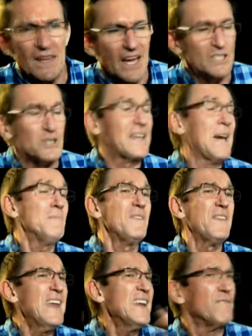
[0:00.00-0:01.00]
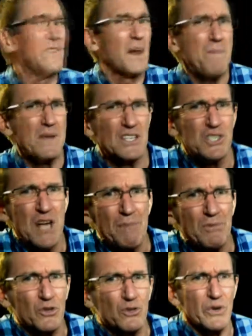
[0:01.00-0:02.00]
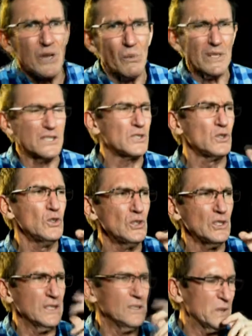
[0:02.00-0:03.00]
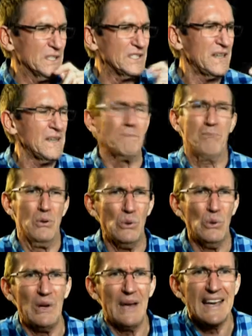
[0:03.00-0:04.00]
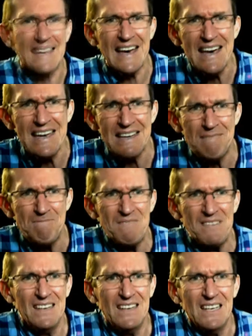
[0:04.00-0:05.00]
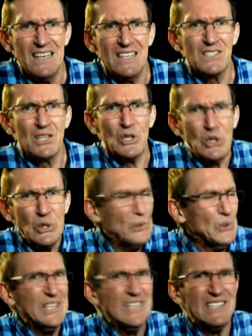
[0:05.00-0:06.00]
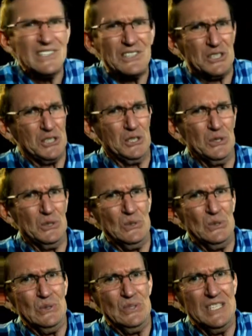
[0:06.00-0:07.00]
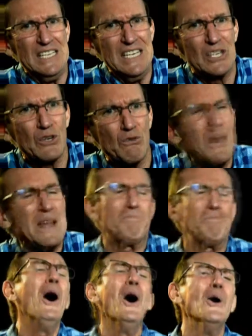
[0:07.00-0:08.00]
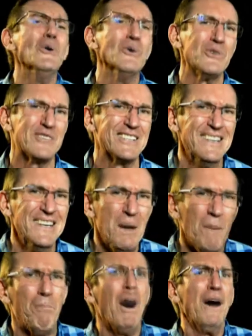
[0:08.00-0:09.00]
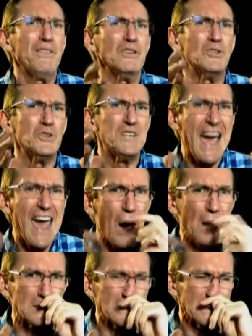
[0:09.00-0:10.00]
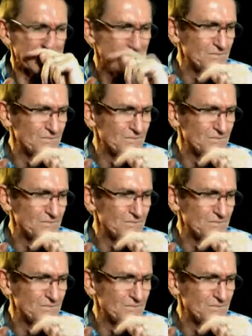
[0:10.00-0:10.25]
As you come to the end of Philippians chapter 3, we see that Paul again is alluding to the threat posed by the Judaizers.